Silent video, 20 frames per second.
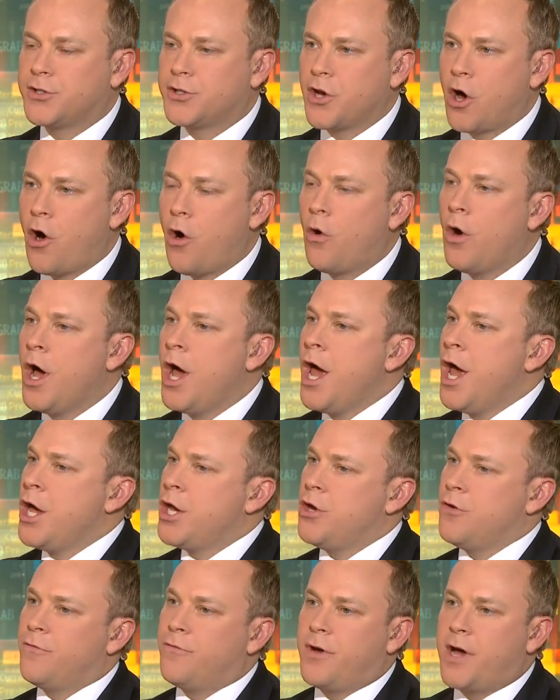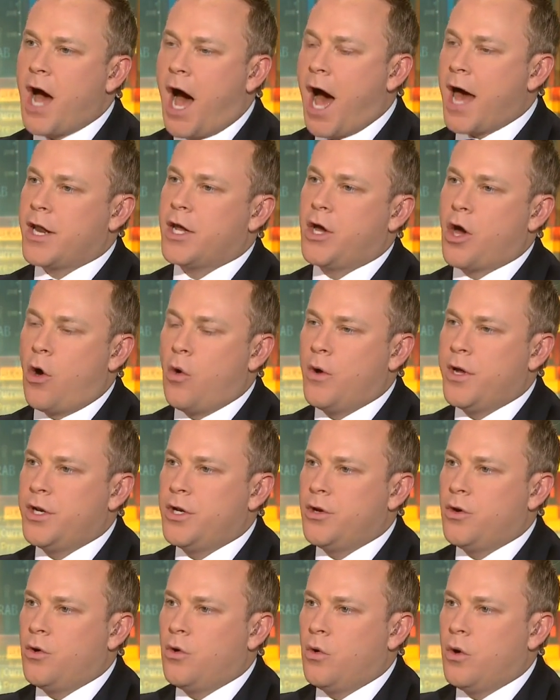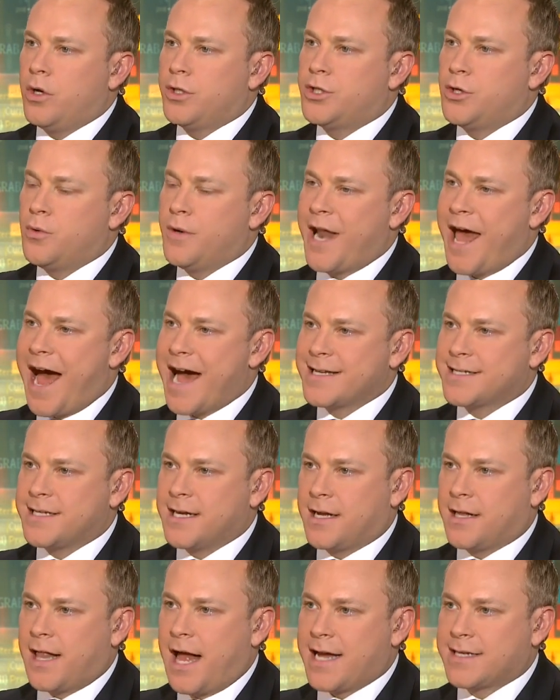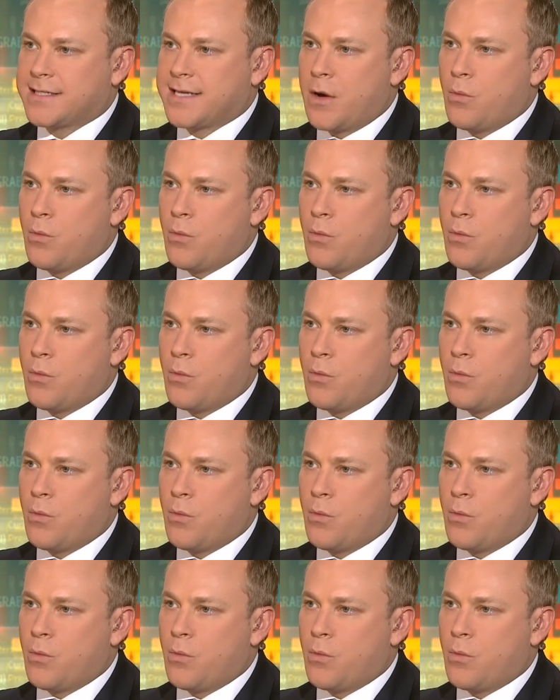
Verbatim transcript: So you've got to go into to an asset class